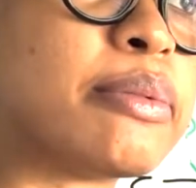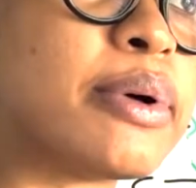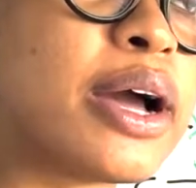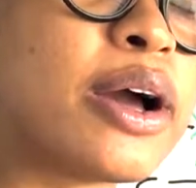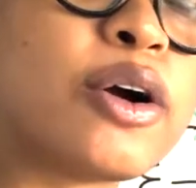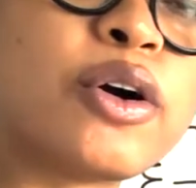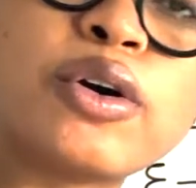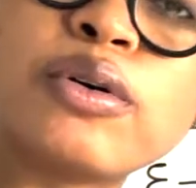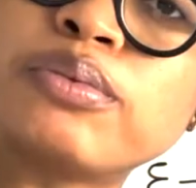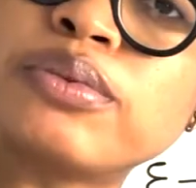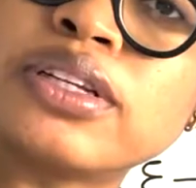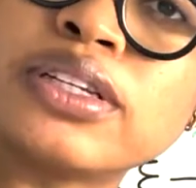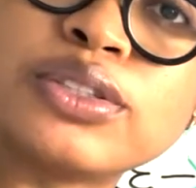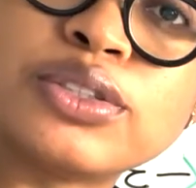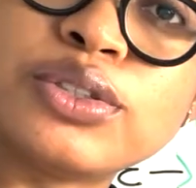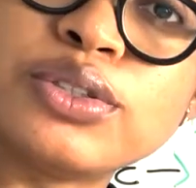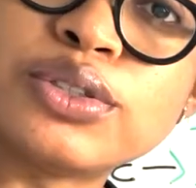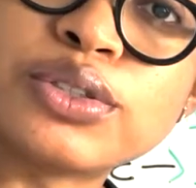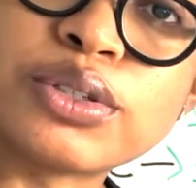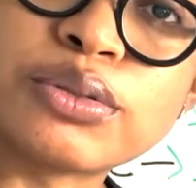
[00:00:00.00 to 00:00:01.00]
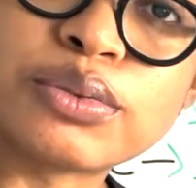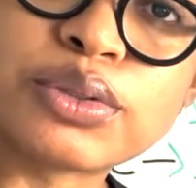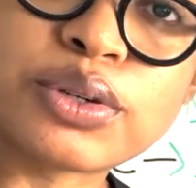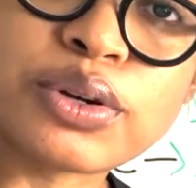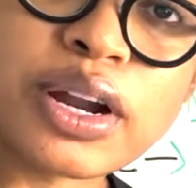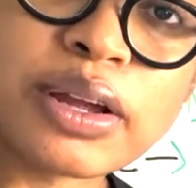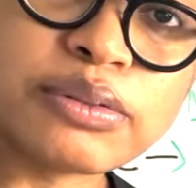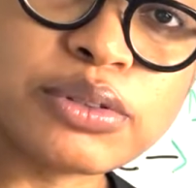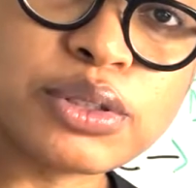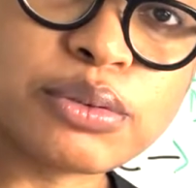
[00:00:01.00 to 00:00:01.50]
hope that you
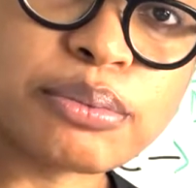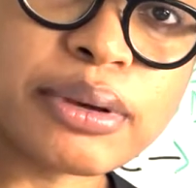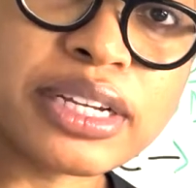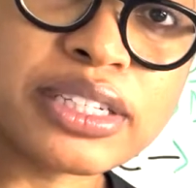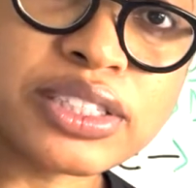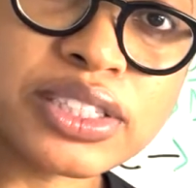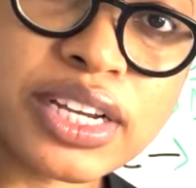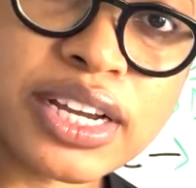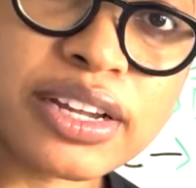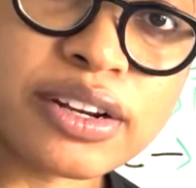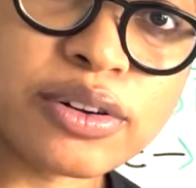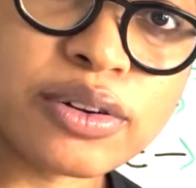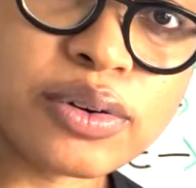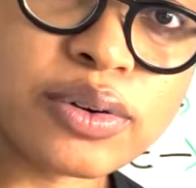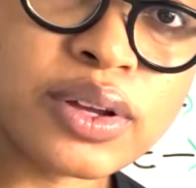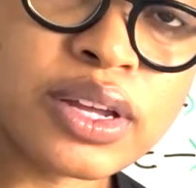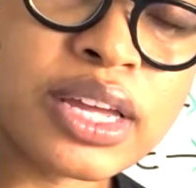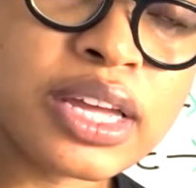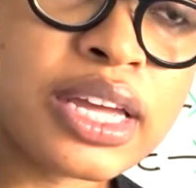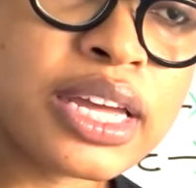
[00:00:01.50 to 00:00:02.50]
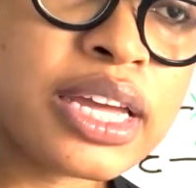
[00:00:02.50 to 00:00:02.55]
subscribe to my channel